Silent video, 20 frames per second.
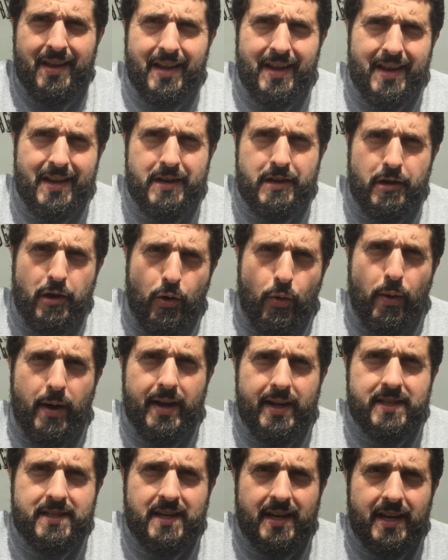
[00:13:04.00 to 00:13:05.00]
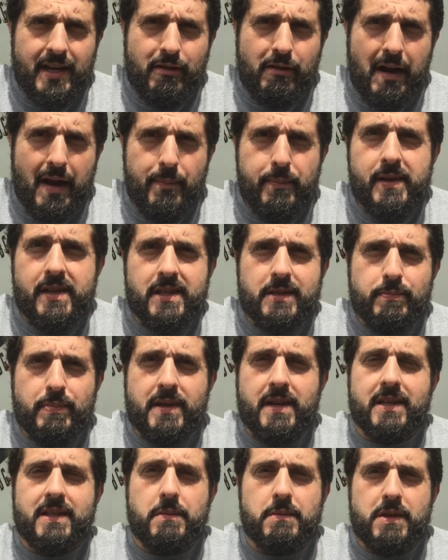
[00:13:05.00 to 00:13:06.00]
And you know why it's kind of crappy? It's
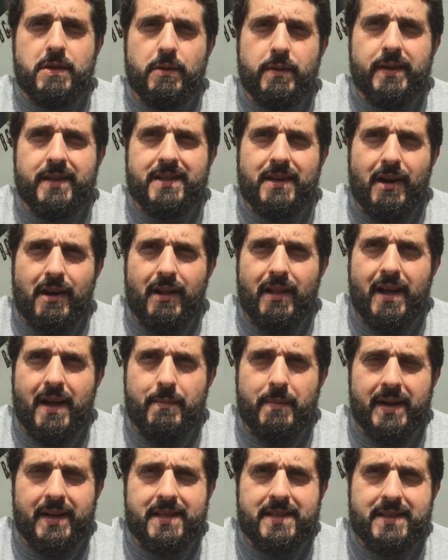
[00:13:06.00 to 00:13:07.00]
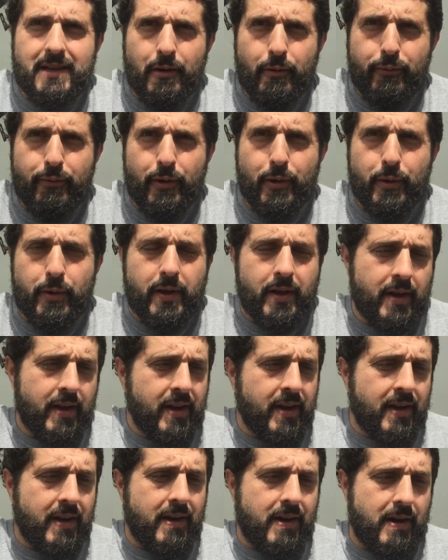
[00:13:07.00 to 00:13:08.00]
because I'm doing this all on my cell phone.
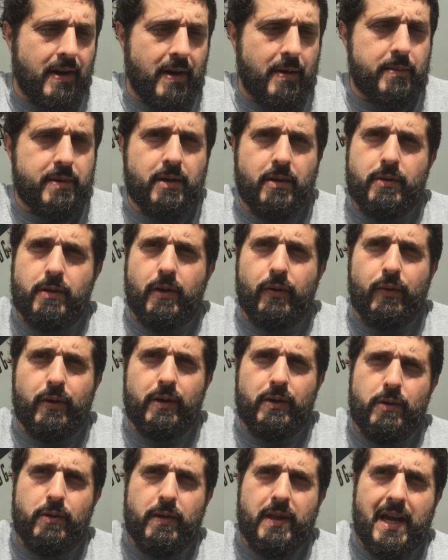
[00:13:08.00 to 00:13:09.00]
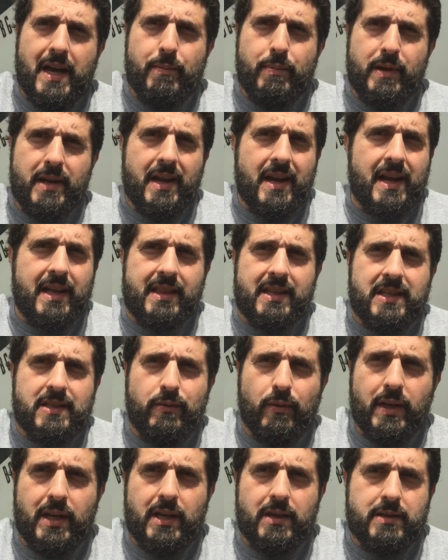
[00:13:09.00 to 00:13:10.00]
Don't know if you knew that, but yeah, these
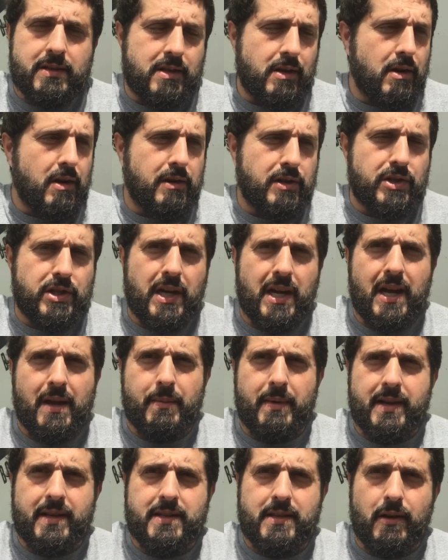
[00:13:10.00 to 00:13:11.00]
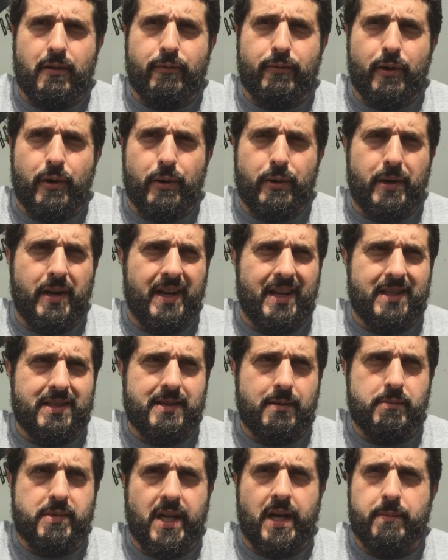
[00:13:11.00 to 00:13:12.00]
videos are all shot on my cell phone and
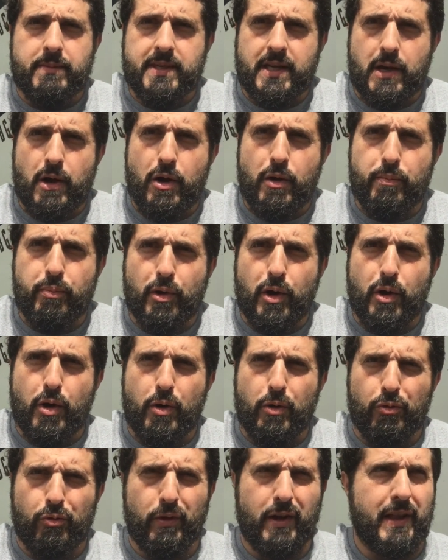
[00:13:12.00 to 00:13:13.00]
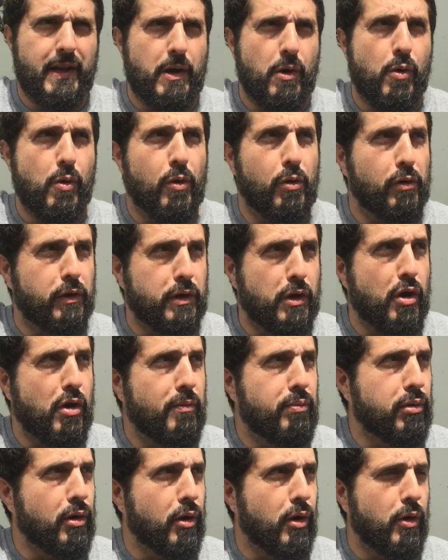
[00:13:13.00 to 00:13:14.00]
sometimes a GoPro, a really old
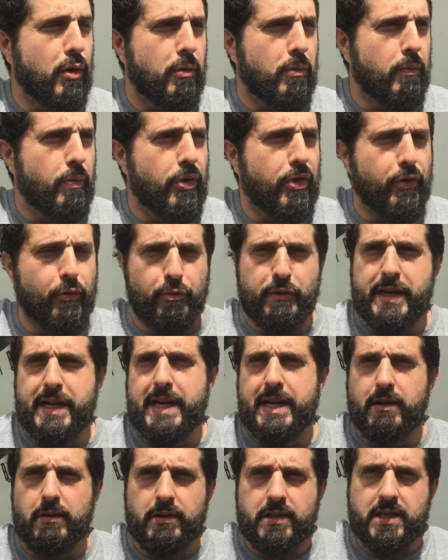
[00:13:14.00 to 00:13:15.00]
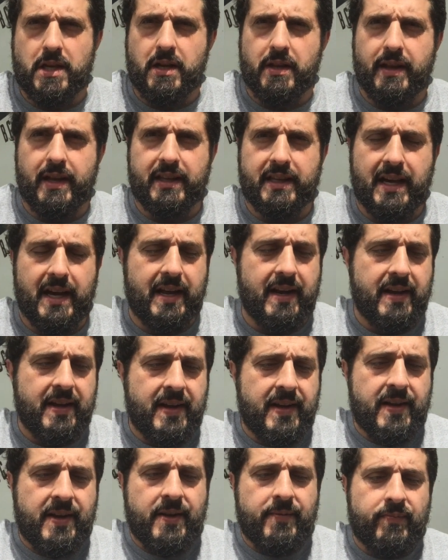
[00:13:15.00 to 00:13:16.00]
GoPro 3 or something like that.
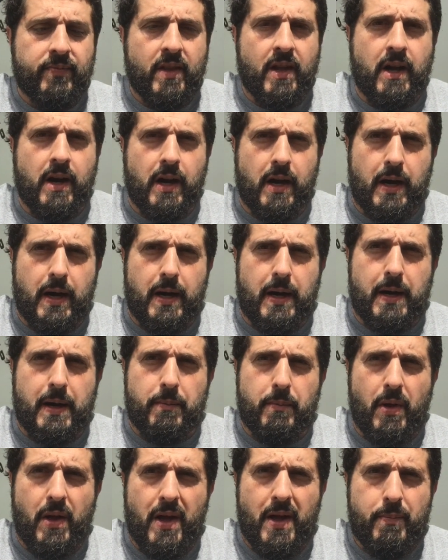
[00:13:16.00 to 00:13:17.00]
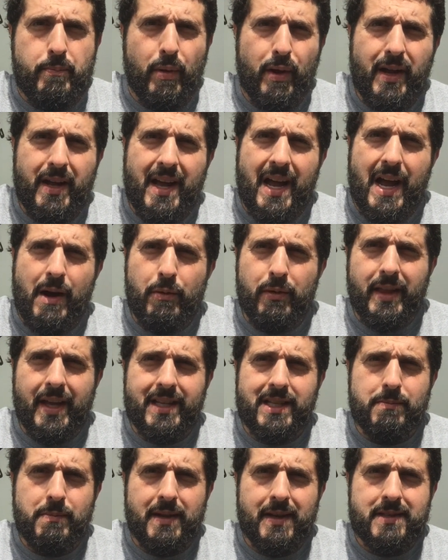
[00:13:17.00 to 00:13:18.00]
But I would
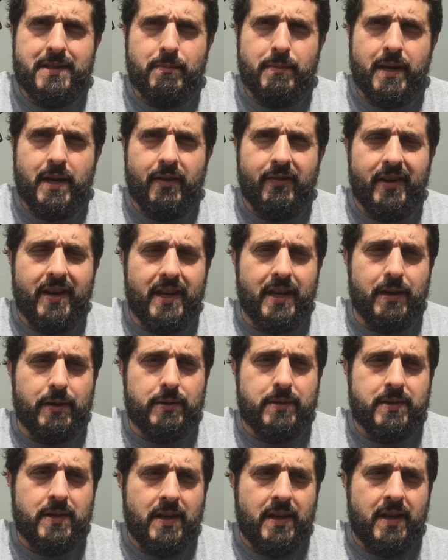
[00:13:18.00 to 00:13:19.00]
like to make some better videos.